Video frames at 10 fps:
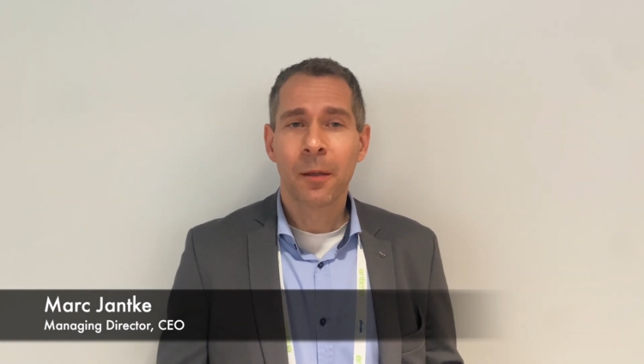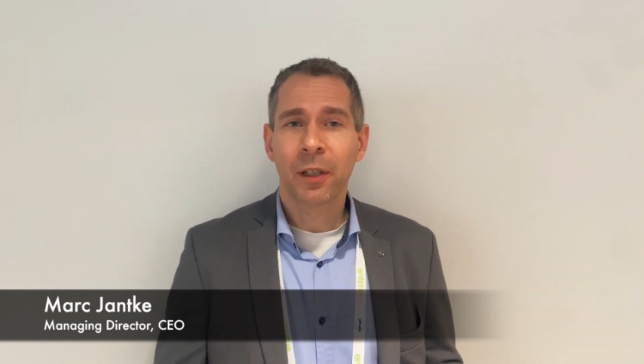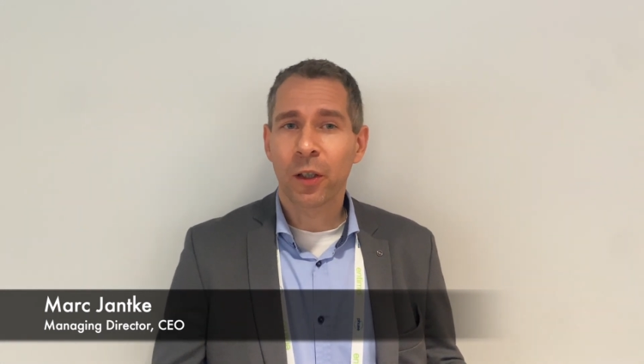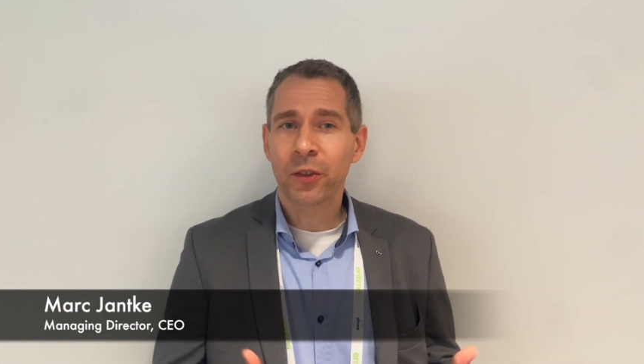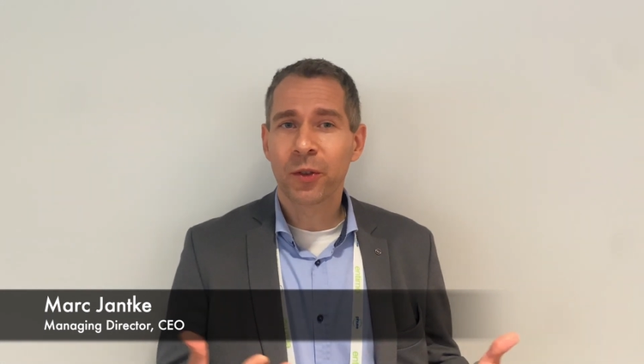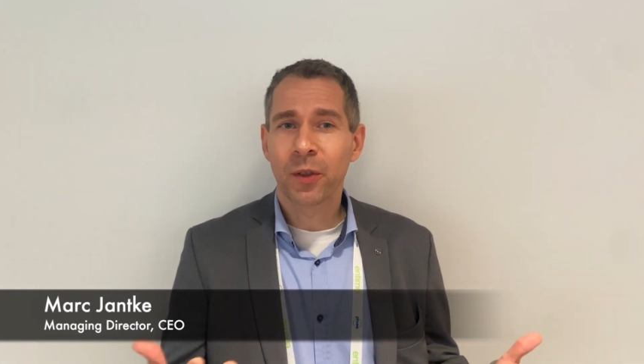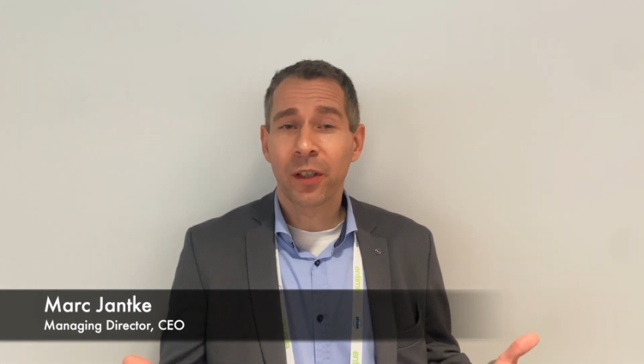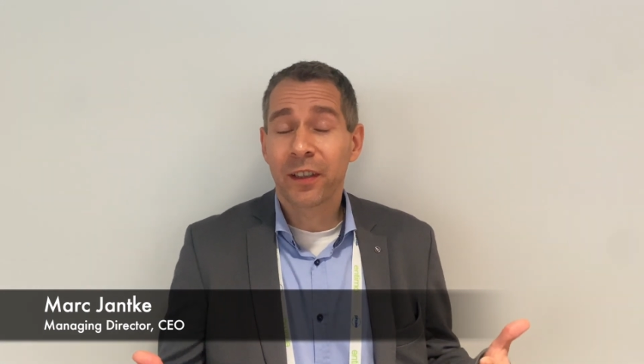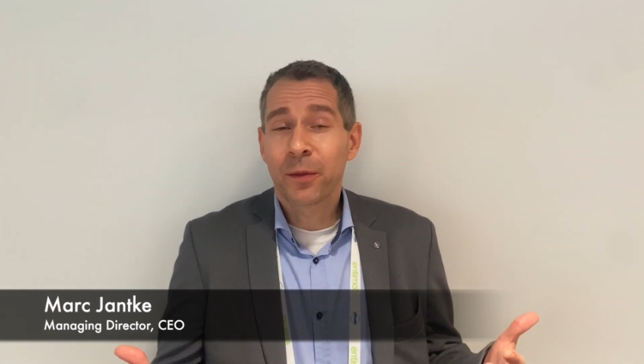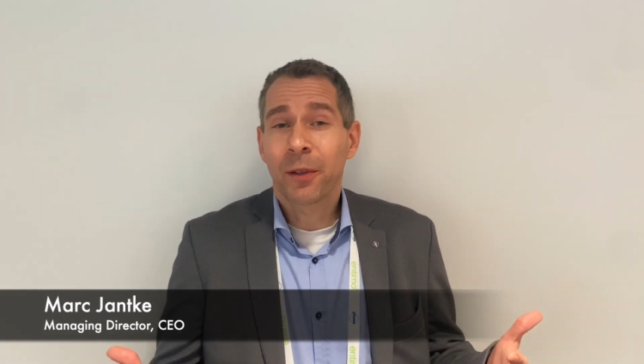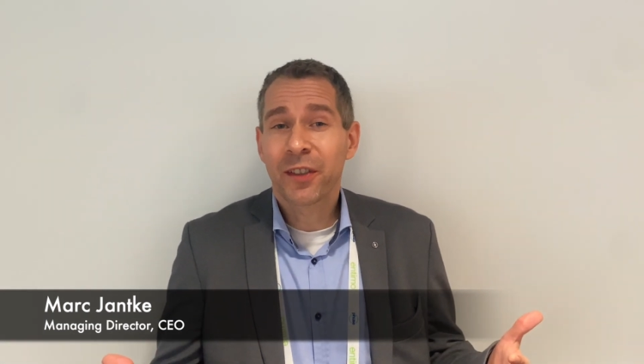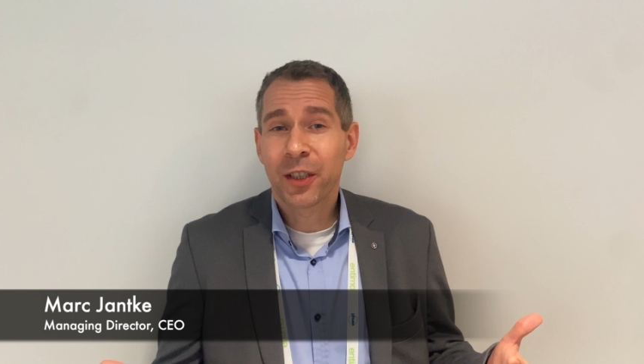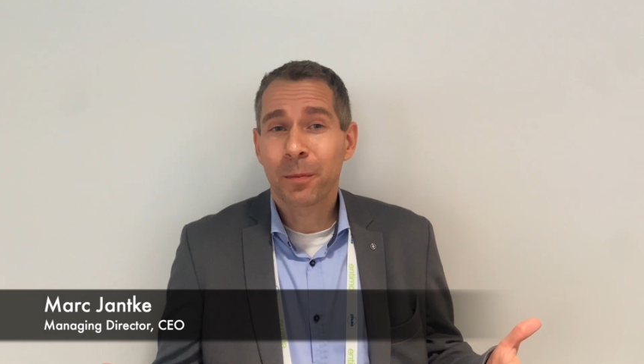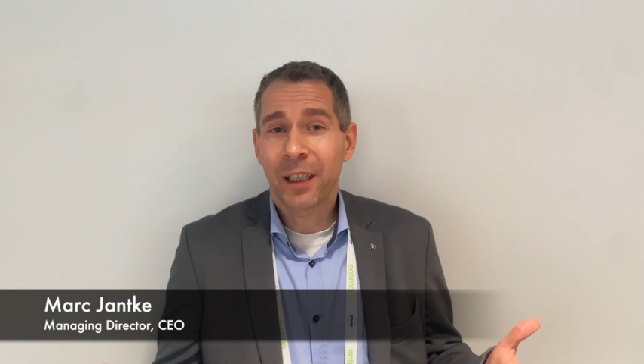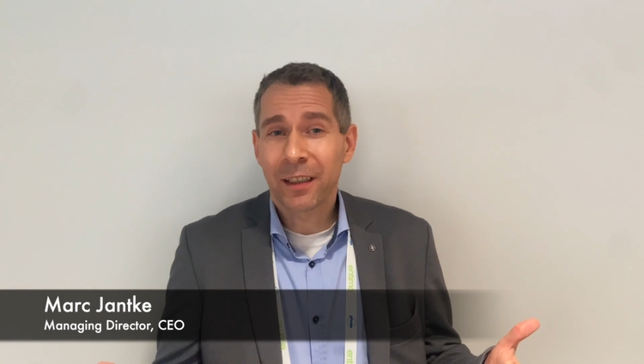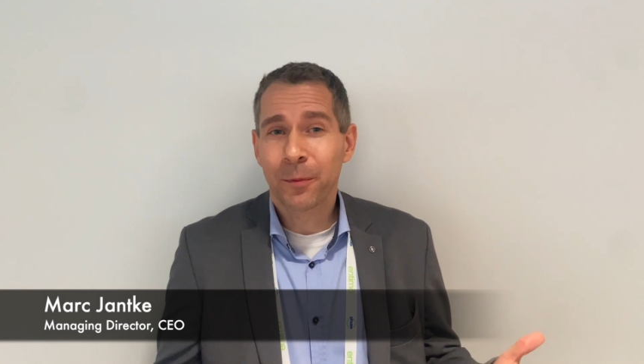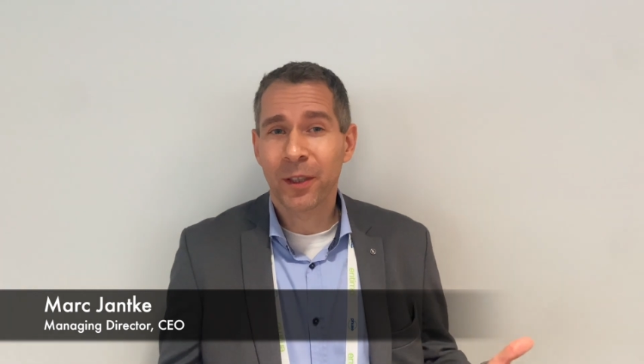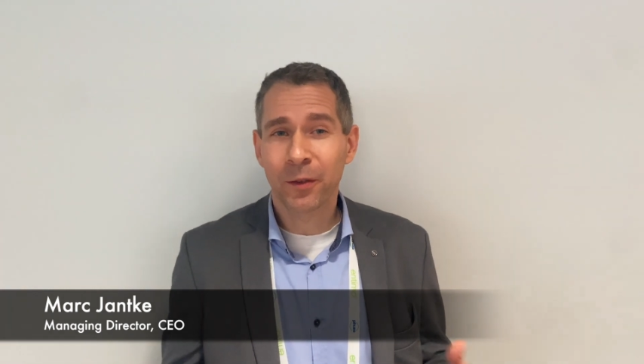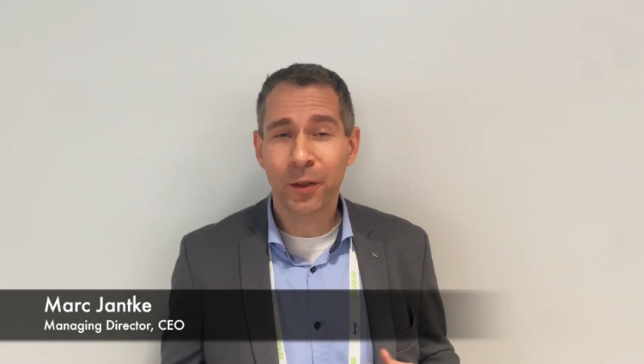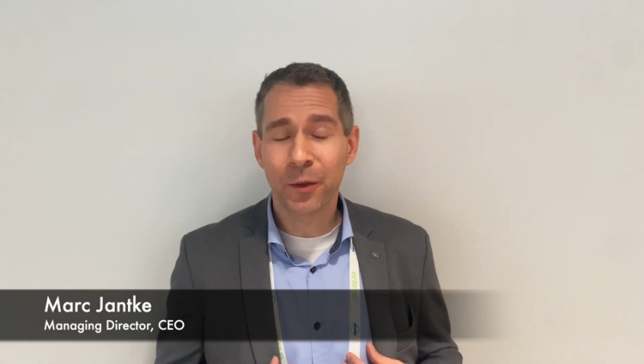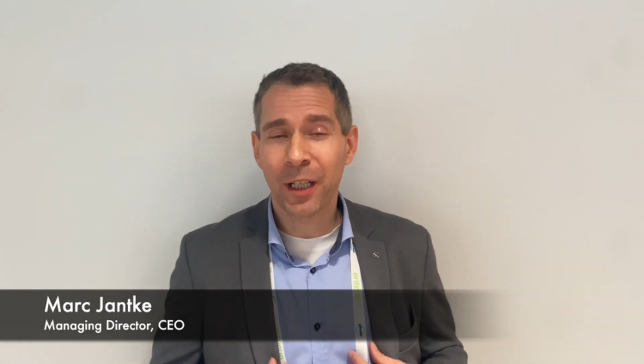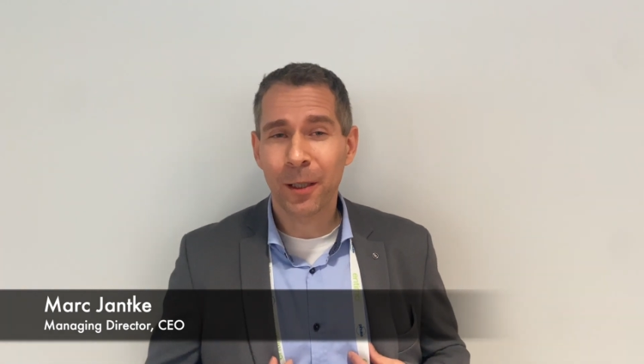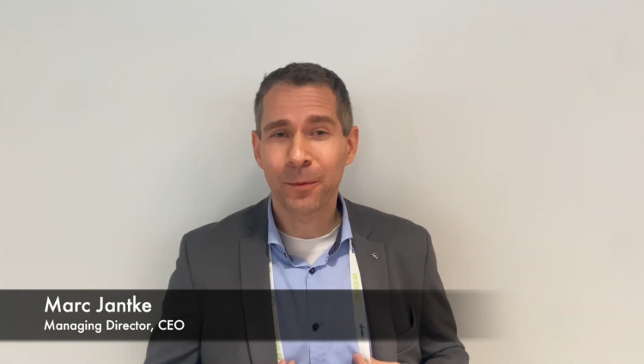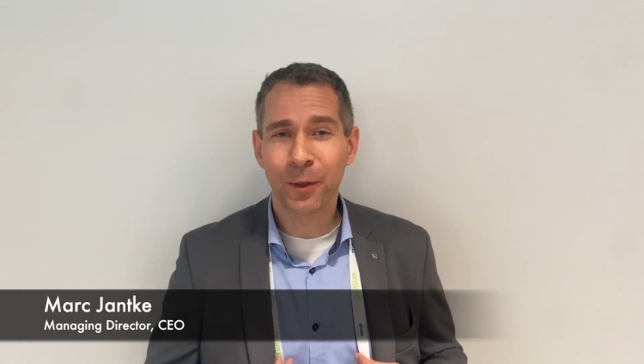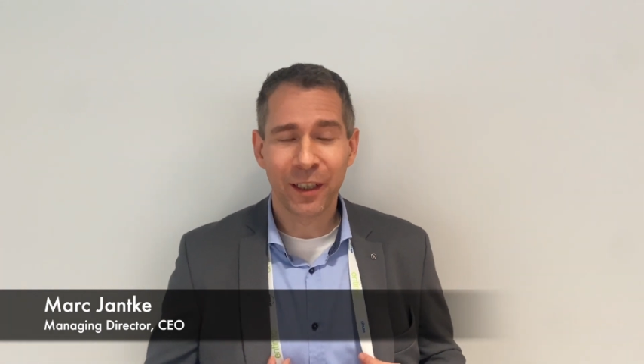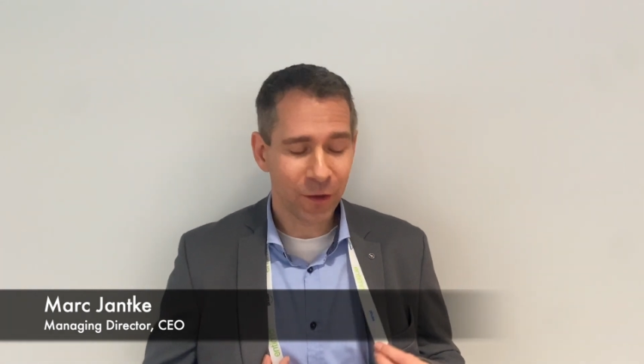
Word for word: But also, all the sponsorship items are very helpful.